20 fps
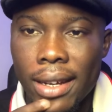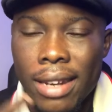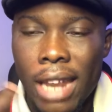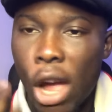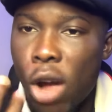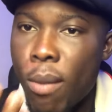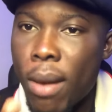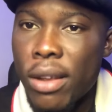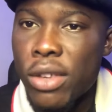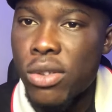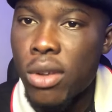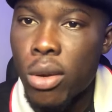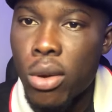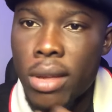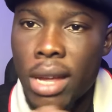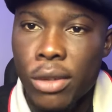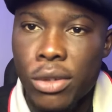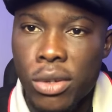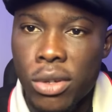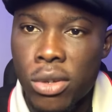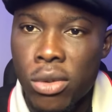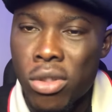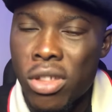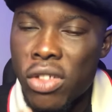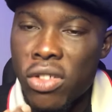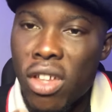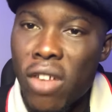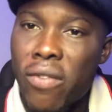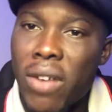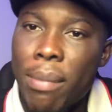That woman is not loyal to you.
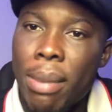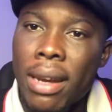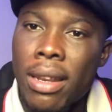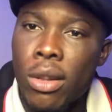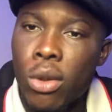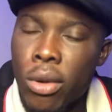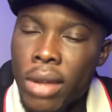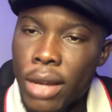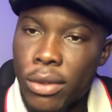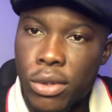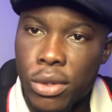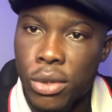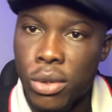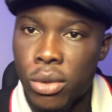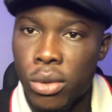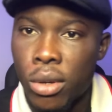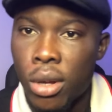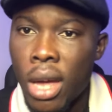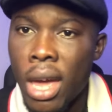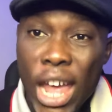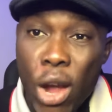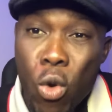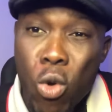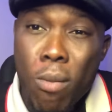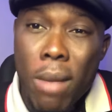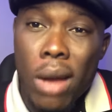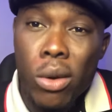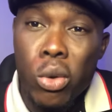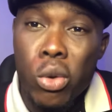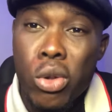She's not verbally loyal to you. A
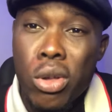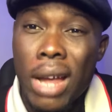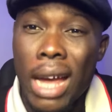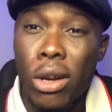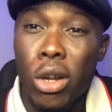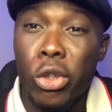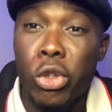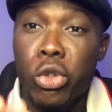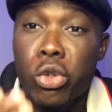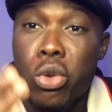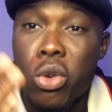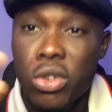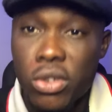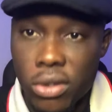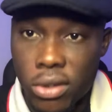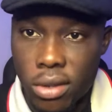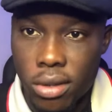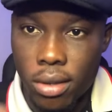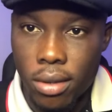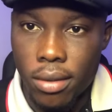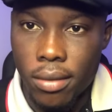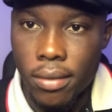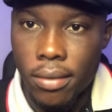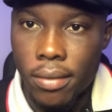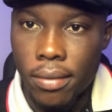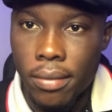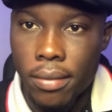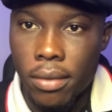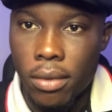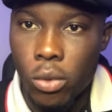woman who you cannot trust
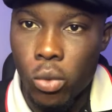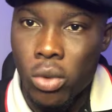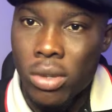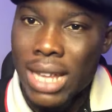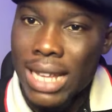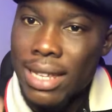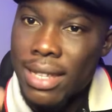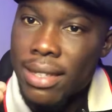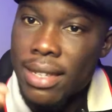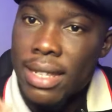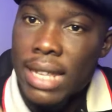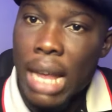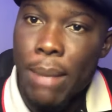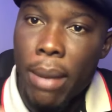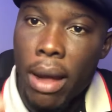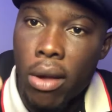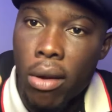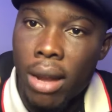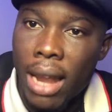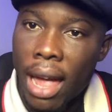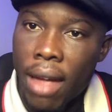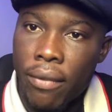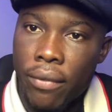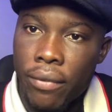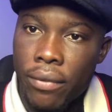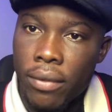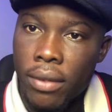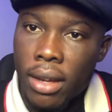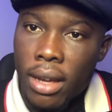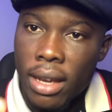with certain things about your
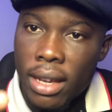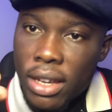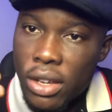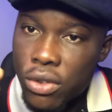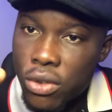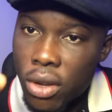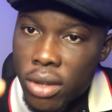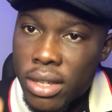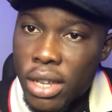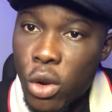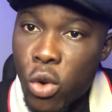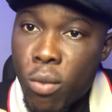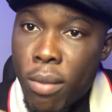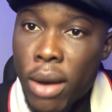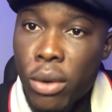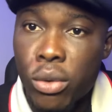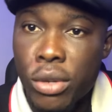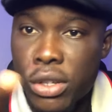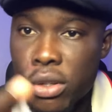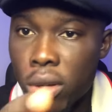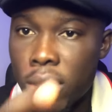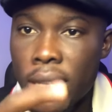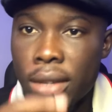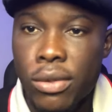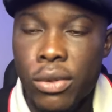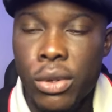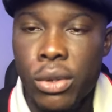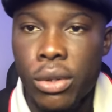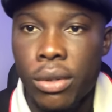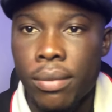life is not a woman who is
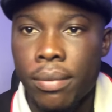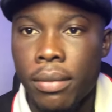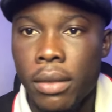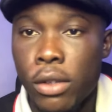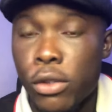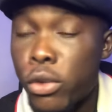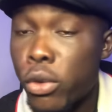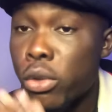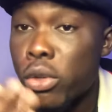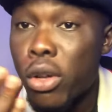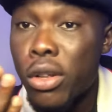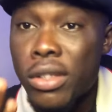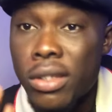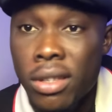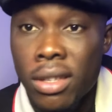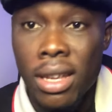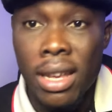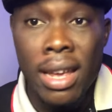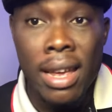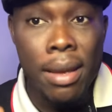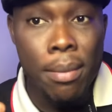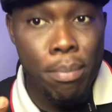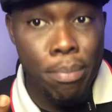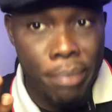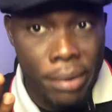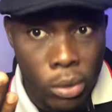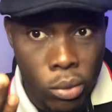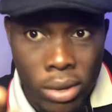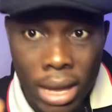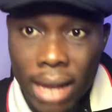loyal to you. So don't
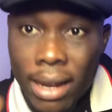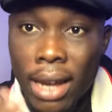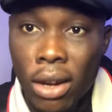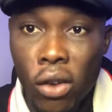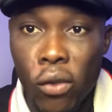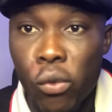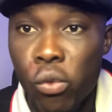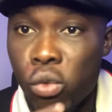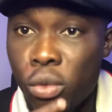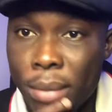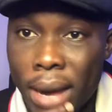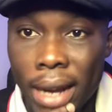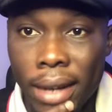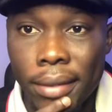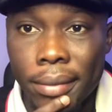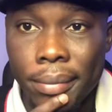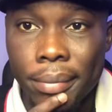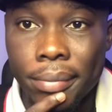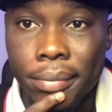be with that kind of woman.